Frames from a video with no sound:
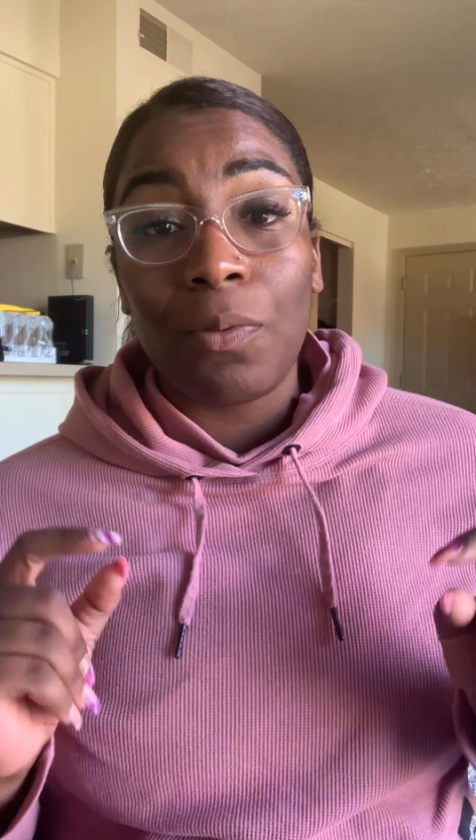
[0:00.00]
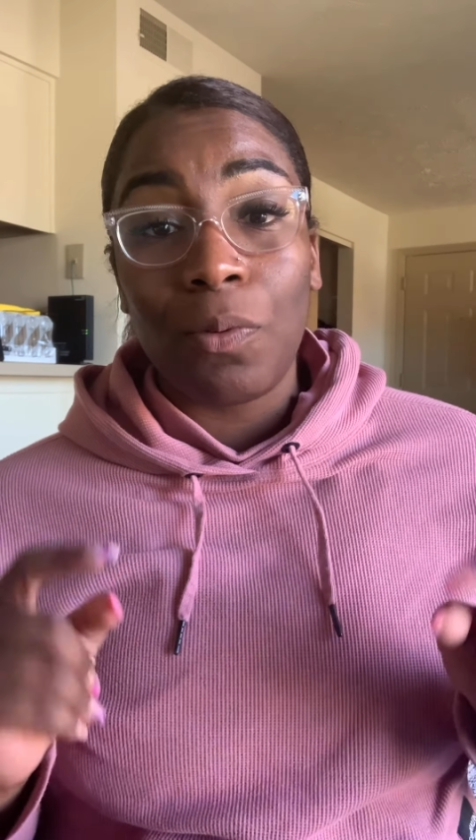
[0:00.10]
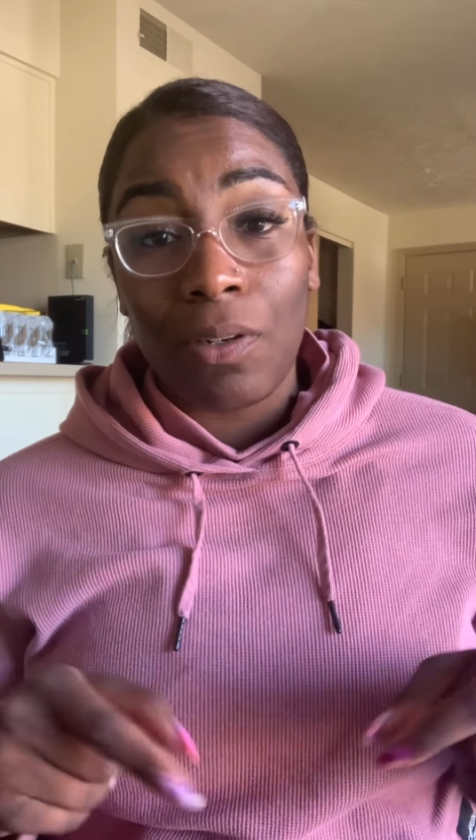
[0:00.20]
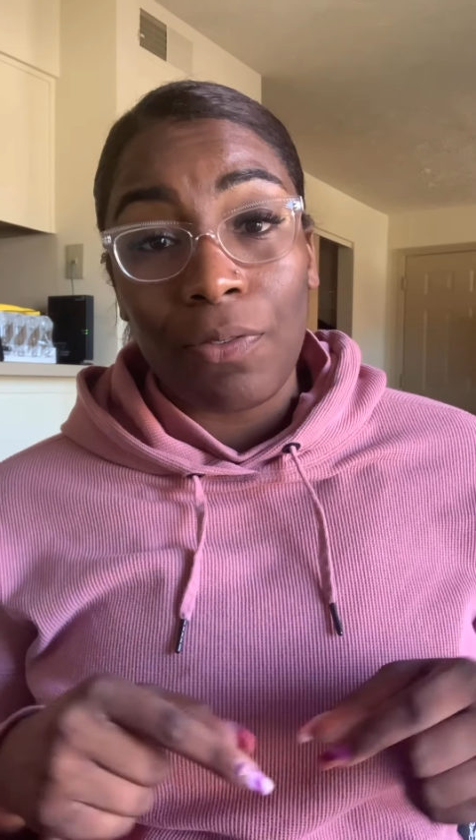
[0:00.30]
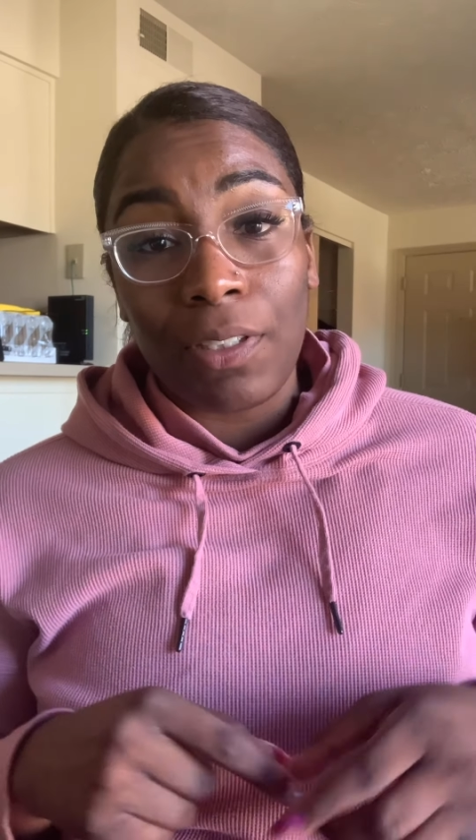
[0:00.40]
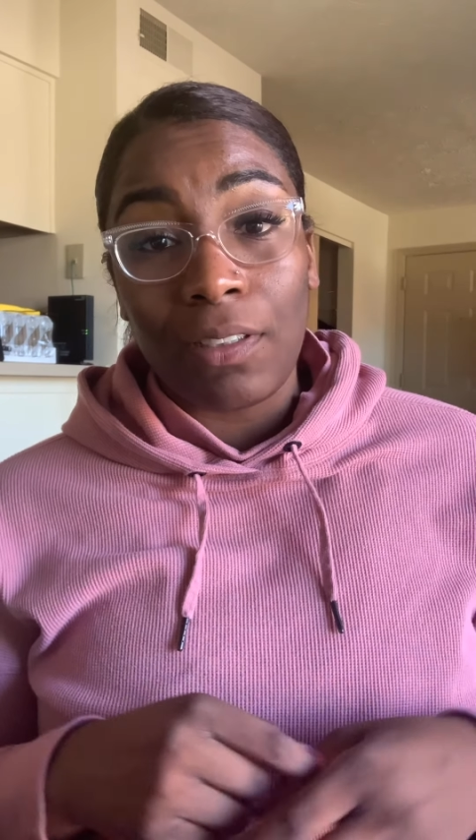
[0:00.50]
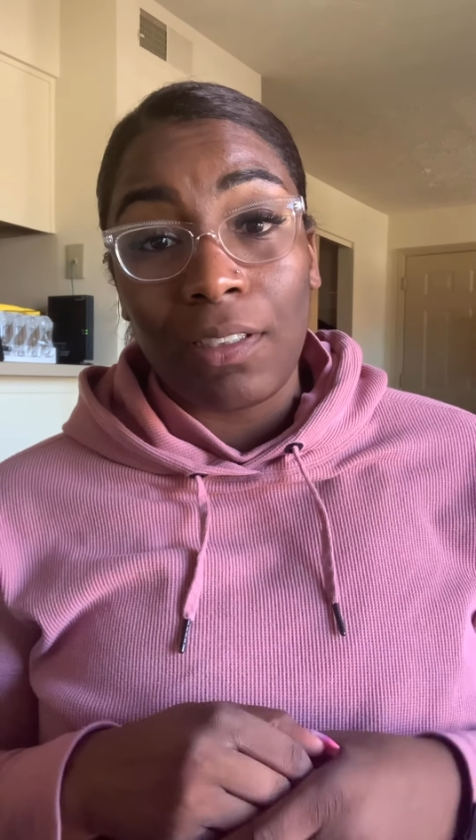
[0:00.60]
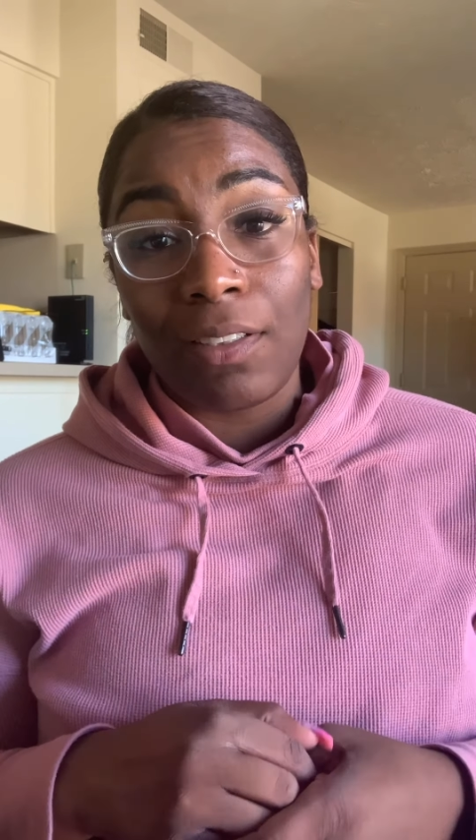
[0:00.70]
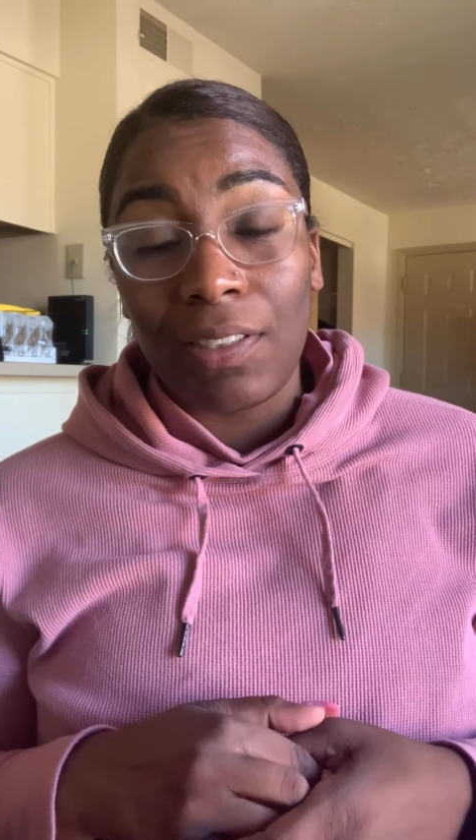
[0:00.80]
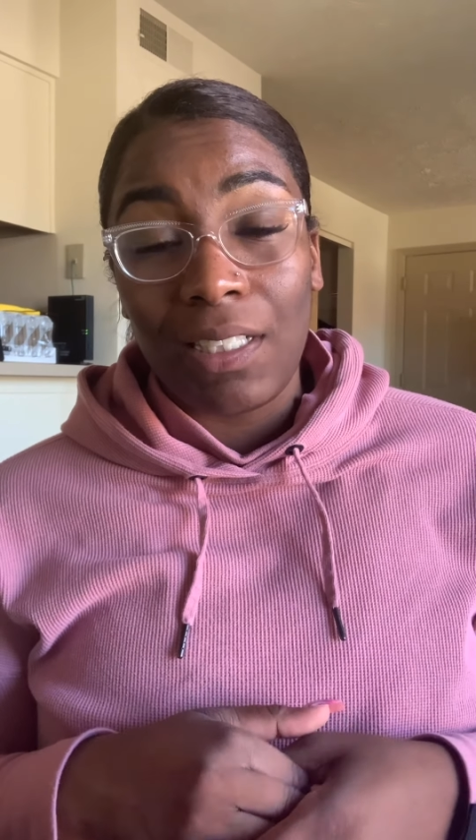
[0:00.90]
we're feeling
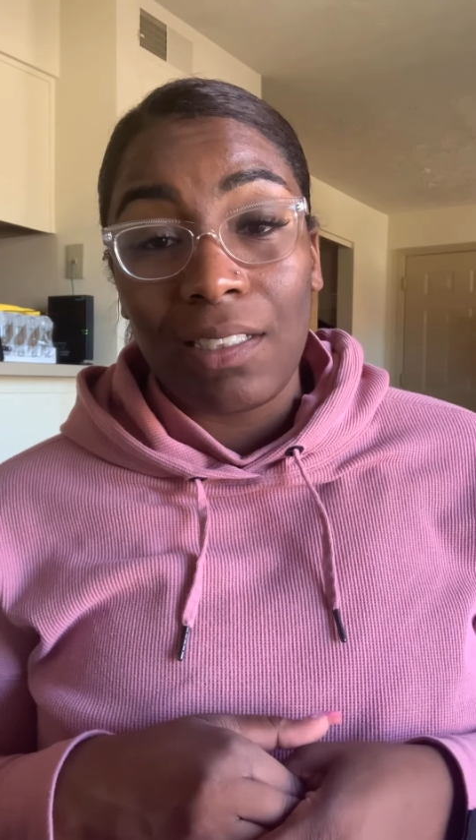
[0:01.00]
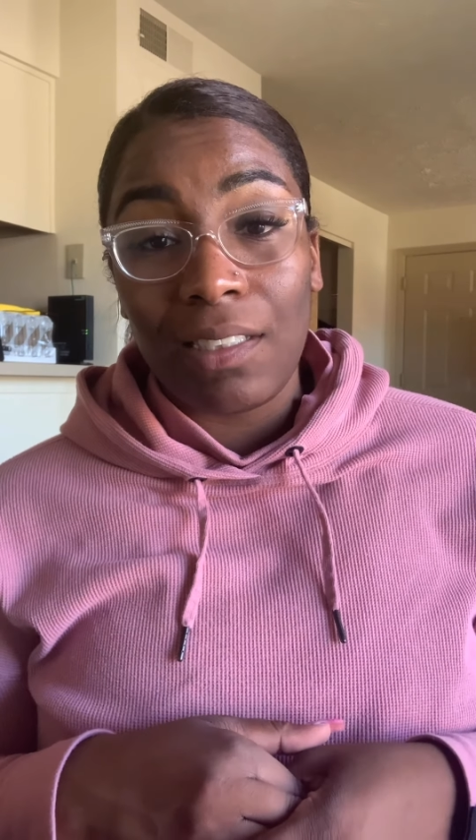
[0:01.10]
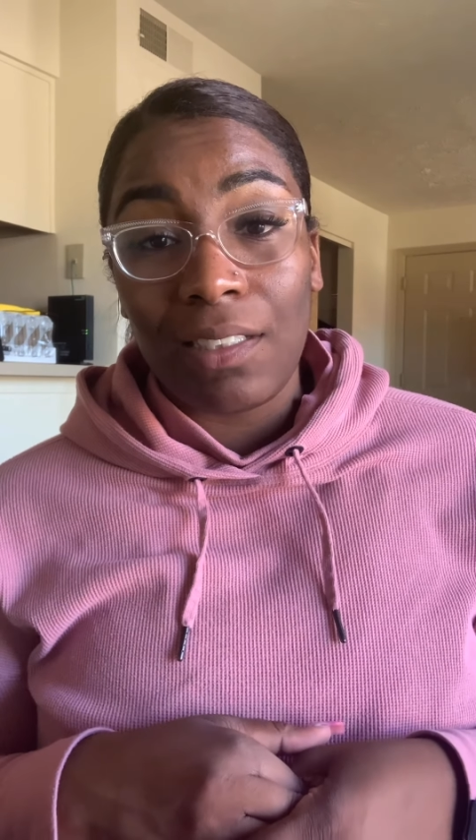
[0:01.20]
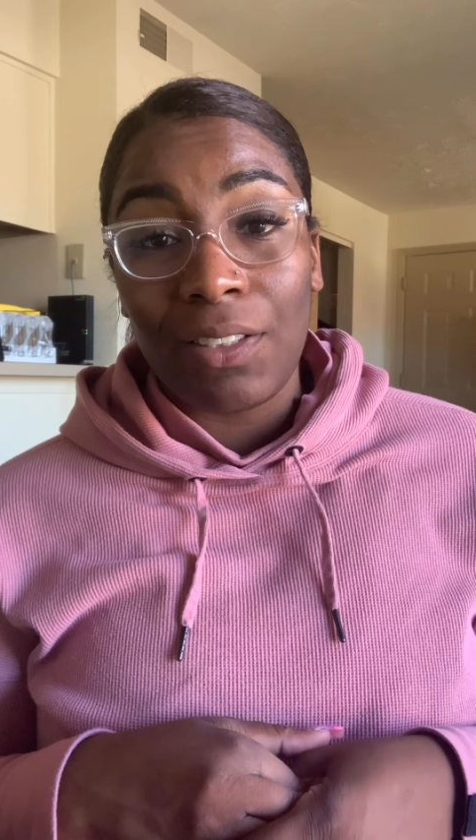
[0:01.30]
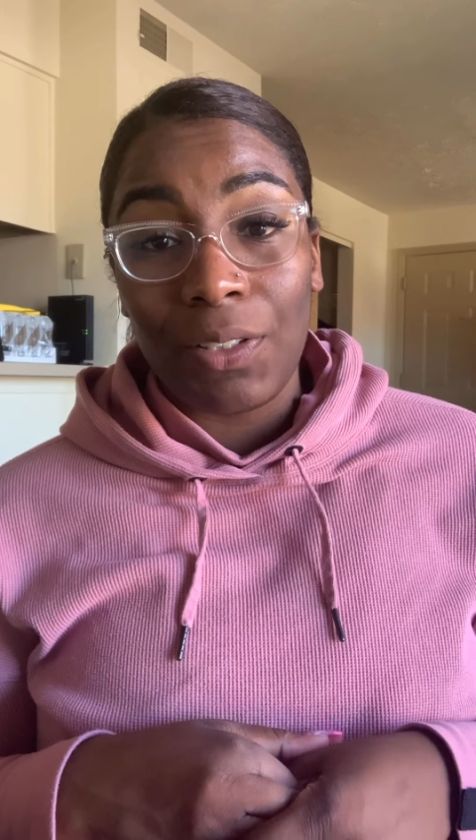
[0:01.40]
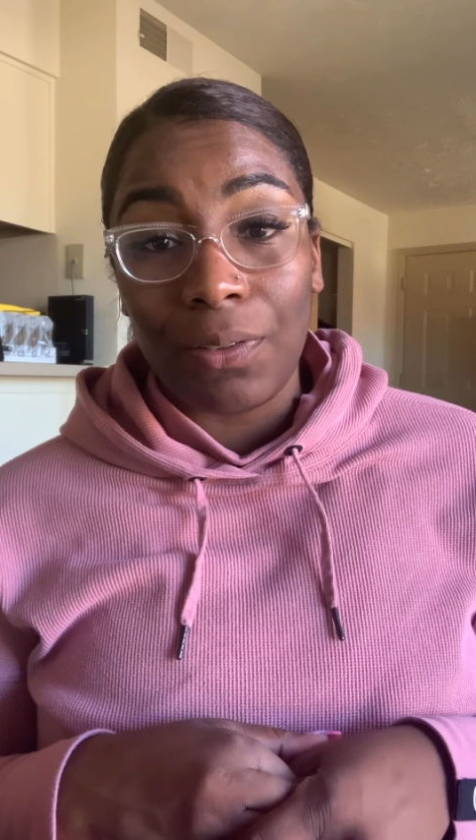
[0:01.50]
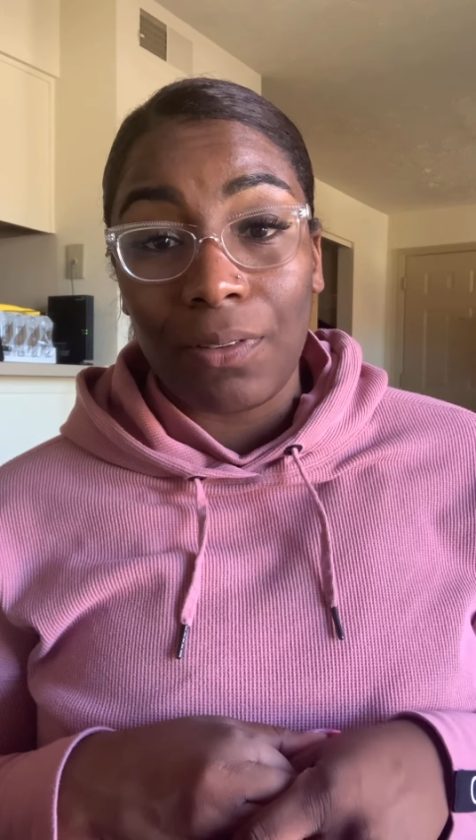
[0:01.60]
it on this end too,